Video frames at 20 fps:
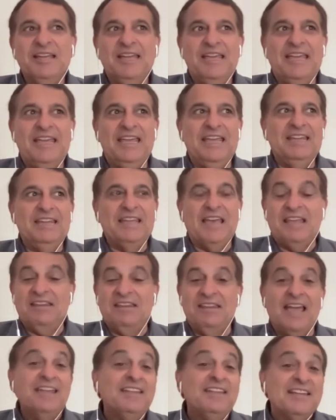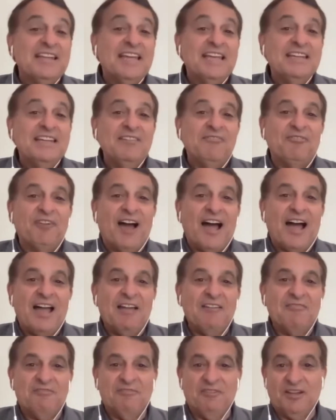In
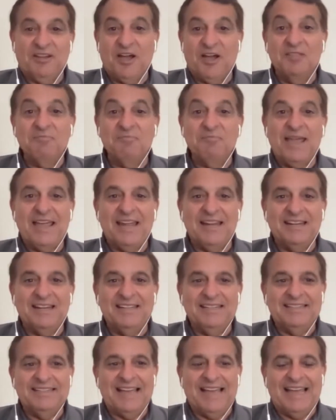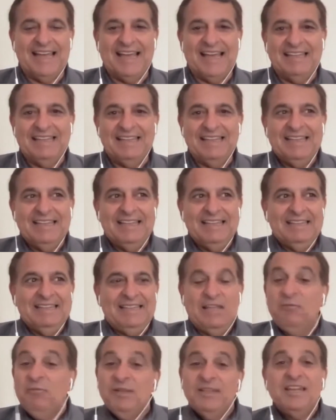1985, we got married, and
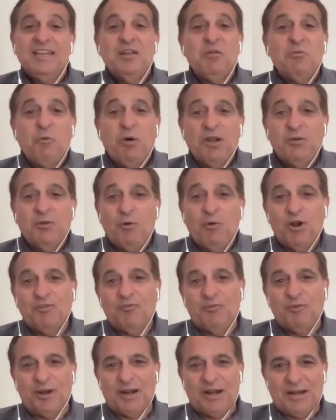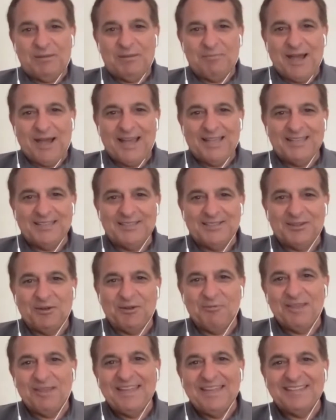then we didn't want to work for anybody. So
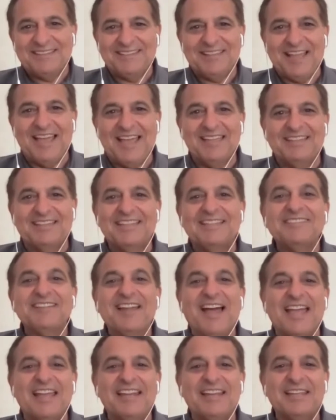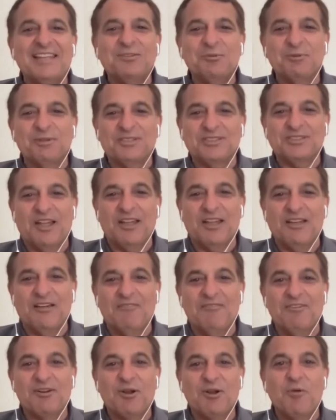we decided to start
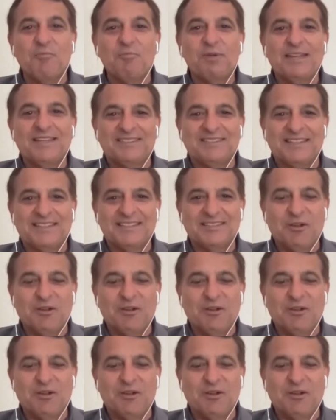our own business.